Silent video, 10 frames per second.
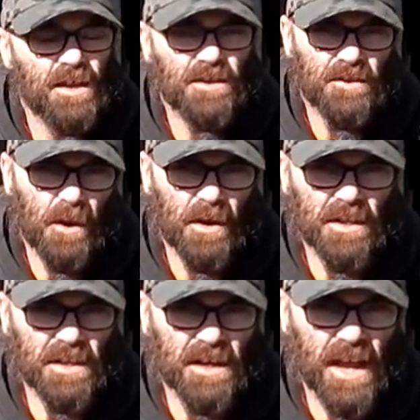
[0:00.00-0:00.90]
so I went
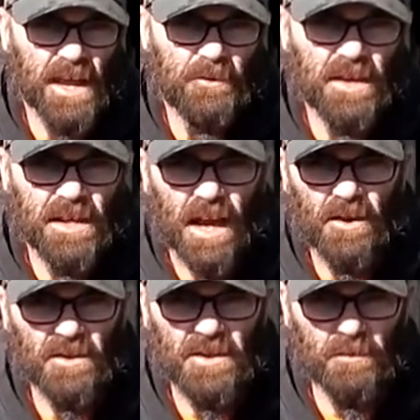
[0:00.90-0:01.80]
to the library, I
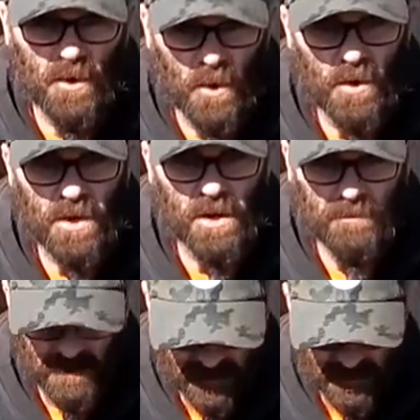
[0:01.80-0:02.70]
got some local
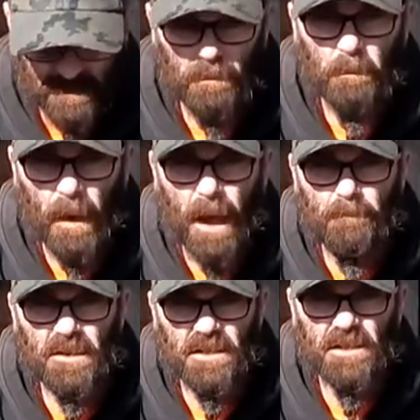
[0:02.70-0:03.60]

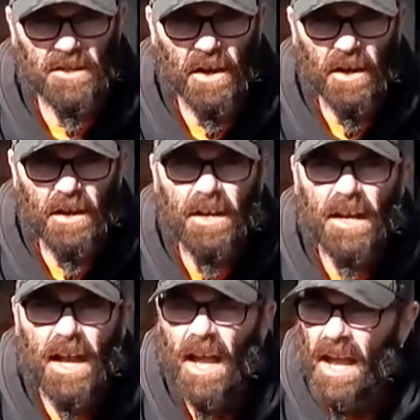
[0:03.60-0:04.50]
maps, you know,
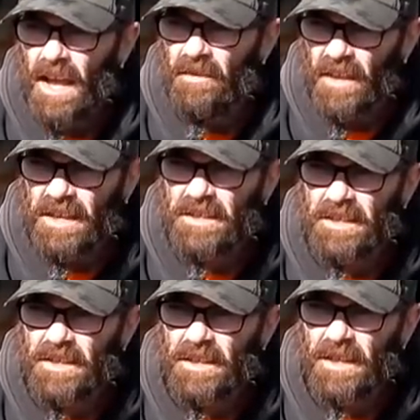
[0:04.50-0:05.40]
and
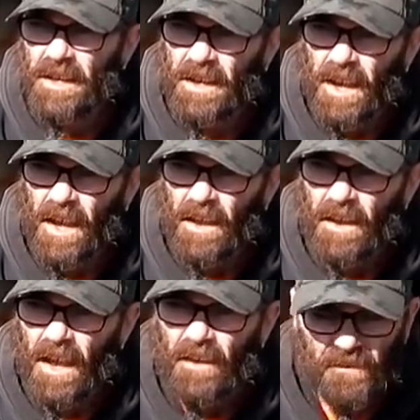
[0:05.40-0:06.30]
this
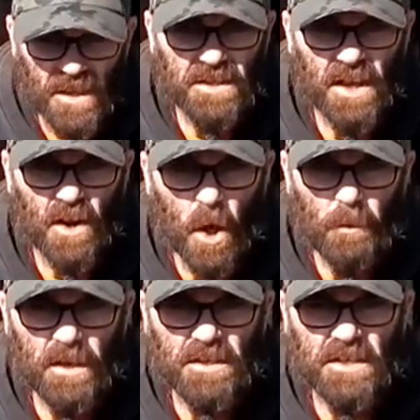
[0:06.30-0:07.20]
this
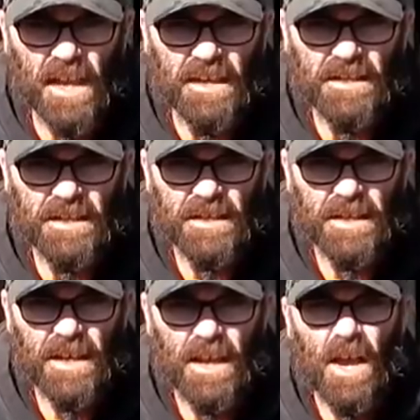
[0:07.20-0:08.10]
allotment site
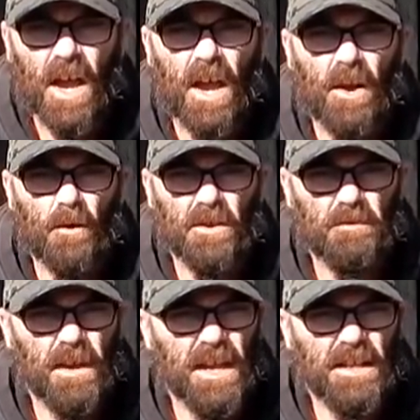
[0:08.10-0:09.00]
was
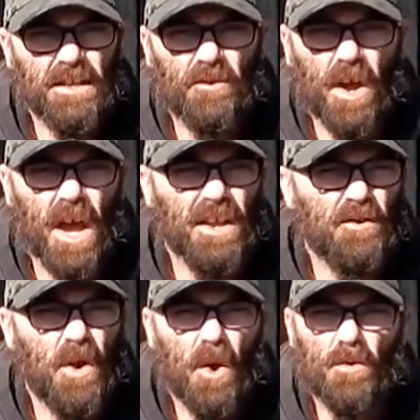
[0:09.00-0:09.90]
made in, in
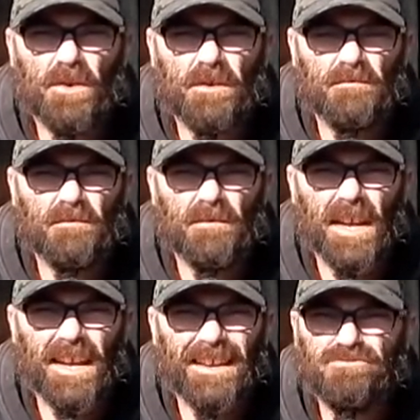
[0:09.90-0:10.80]
around
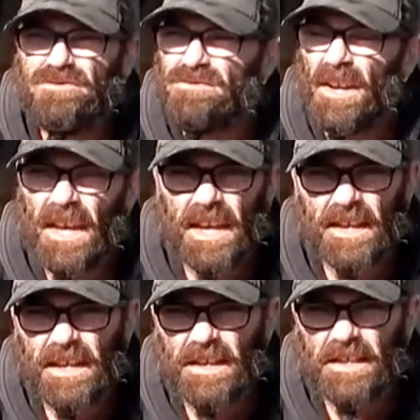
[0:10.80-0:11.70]

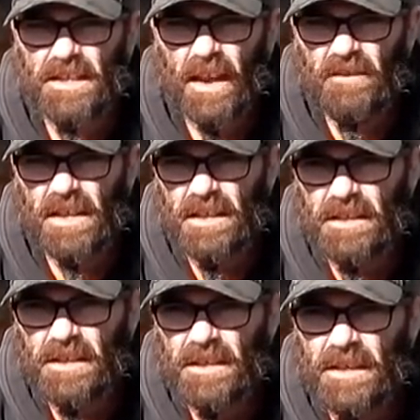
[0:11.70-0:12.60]
eighteen
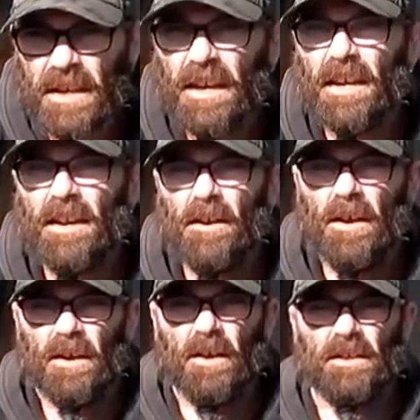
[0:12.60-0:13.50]
seventies,
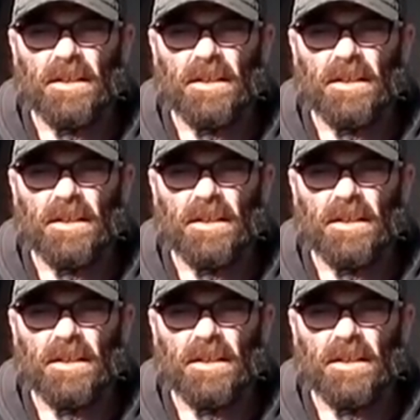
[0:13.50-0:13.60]
because